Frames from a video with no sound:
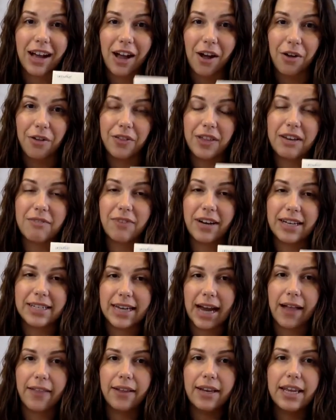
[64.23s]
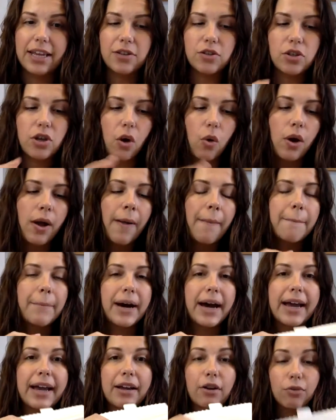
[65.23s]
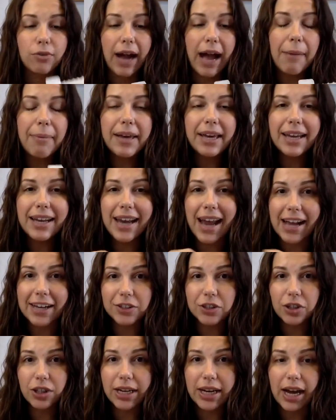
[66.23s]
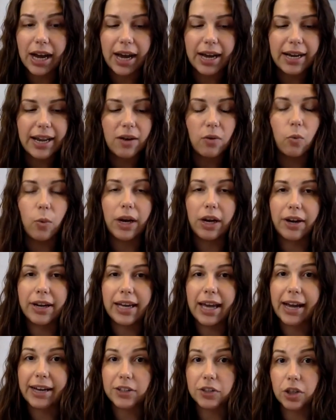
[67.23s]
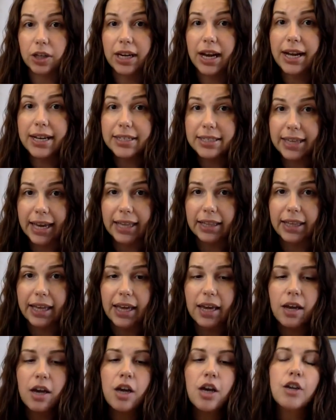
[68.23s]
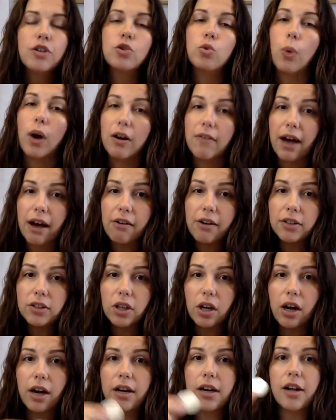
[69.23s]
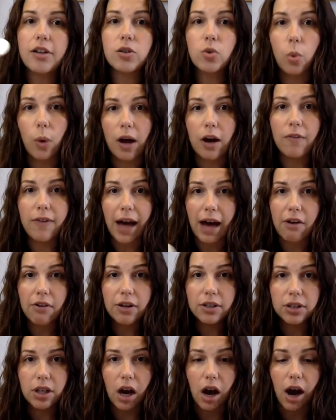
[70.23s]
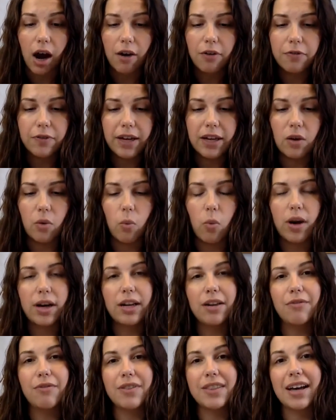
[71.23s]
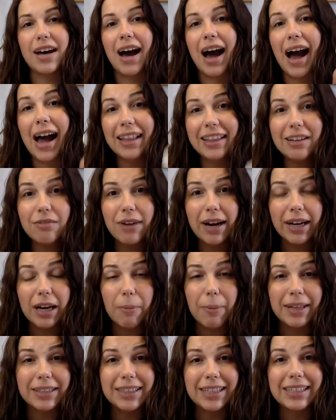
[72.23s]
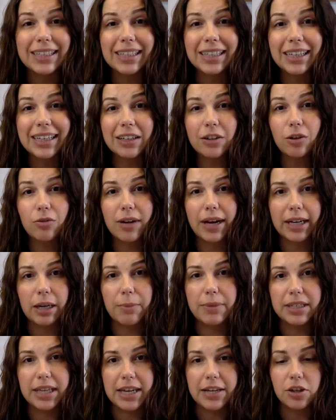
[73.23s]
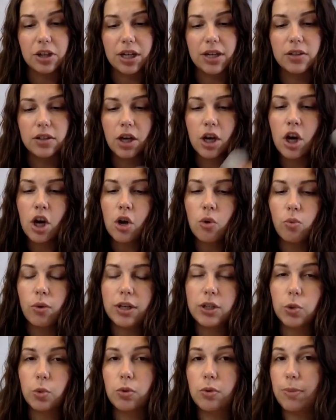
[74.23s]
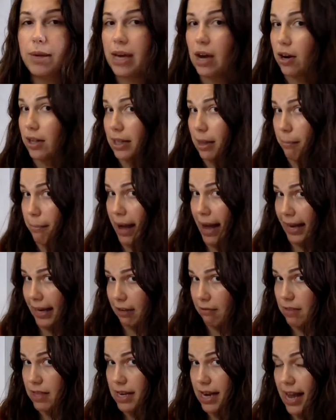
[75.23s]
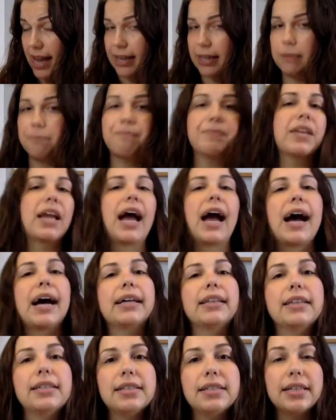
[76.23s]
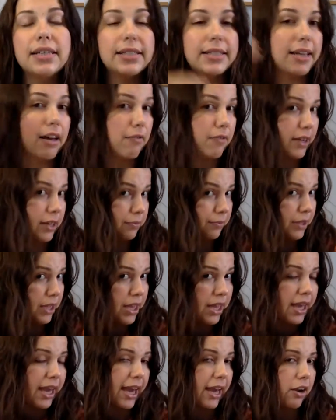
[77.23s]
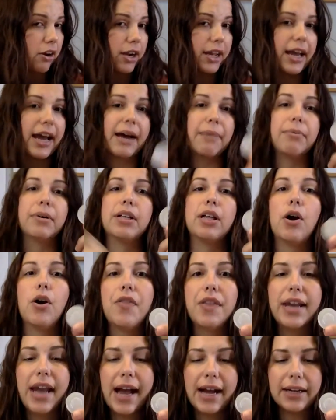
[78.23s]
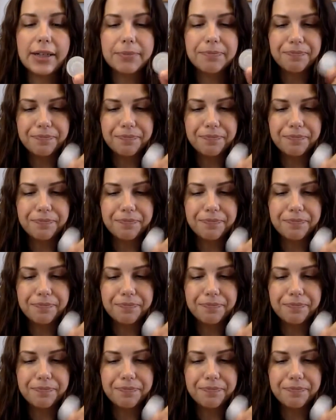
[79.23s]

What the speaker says: health and vitality. So by grabbing an X39 and wearing X39 daily, 12 hours on, 12 hours off in one of the highly recommended clinical recommendations, which would be on the back of the neck at the C7 area below the neck,